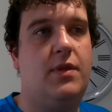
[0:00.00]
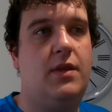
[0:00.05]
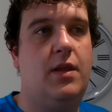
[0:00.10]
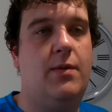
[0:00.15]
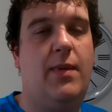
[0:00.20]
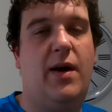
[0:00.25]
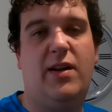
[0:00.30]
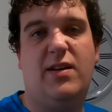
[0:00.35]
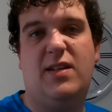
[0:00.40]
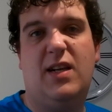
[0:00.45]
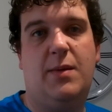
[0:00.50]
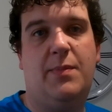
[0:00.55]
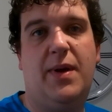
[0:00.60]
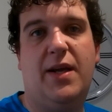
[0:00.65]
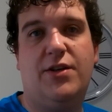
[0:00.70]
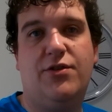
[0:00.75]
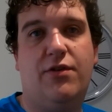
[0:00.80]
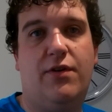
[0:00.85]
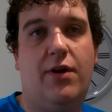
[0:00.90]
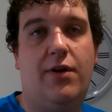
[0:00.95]
You might see a
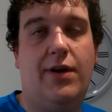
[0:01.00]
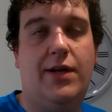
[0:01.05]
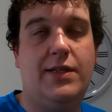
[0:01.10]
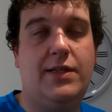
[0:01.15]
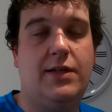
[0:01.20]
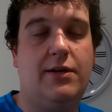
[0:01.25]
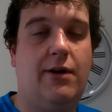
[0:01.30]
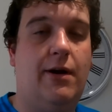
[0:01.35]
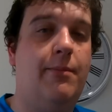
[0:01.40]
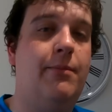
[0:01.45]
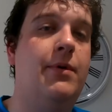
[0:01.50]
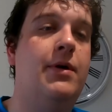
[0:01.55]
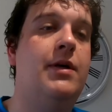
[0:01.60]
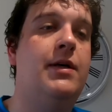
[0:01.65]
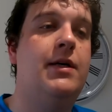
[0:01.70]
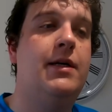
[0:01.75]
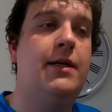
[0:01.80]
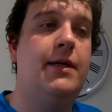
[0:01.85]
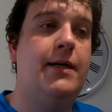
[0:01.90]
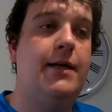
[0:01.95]
picture on it on Instagram.
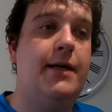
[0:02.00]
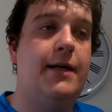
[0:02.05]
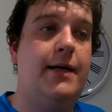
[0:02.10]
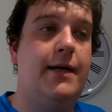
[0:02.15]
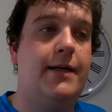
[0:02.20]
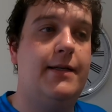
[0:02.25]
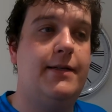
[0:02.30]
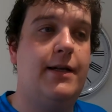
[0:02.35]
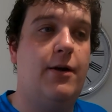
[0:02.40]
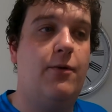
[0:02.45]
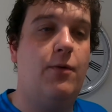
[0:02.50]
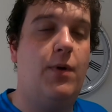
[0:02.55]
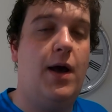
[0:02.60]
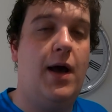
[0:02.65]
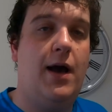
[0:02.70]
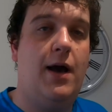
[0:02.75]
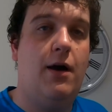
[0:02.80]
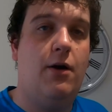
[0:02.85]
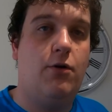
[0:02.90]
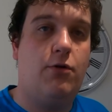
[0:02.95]
So
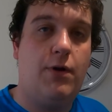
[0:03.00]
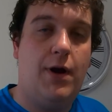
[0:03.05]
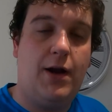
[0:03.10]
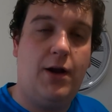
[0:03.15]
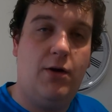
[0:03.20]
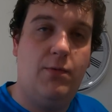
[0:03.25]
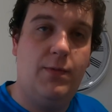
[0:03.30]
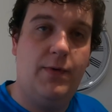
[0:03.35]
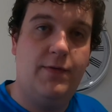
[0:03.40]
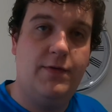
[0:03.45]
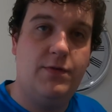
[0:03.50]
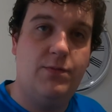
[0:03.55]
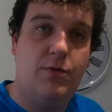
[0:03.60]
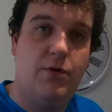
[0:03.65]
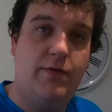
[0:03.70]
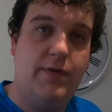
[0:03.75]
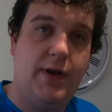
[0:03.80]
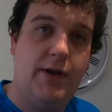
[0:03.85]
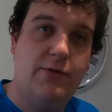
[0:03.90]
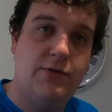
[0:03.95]
I'll crack on with some
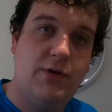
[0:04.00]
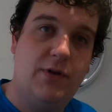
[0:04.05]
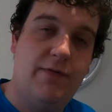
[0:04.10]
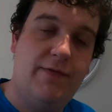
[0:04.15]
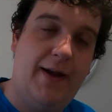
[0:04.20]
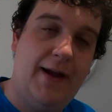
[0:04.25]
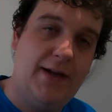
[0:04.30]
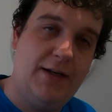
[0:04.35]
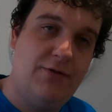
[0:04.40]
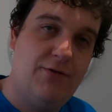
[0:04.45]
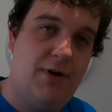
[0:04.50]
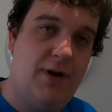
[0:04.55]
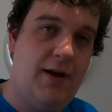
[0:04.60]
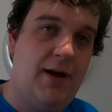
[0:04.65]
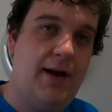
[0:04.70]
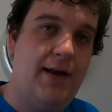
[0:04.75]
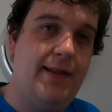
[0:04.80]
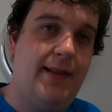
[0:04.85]
more videos on the Vectra,